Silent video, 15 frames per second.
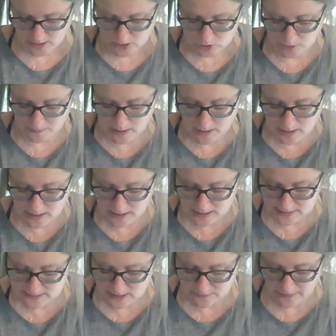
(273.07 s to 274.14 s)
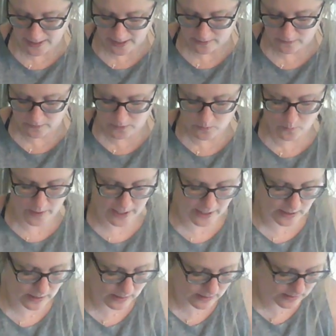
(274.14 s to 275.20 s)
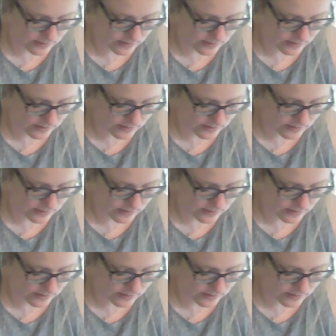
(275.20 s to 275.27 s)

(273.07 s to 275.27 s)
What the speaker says: So I'm going to get this stuff out of the way.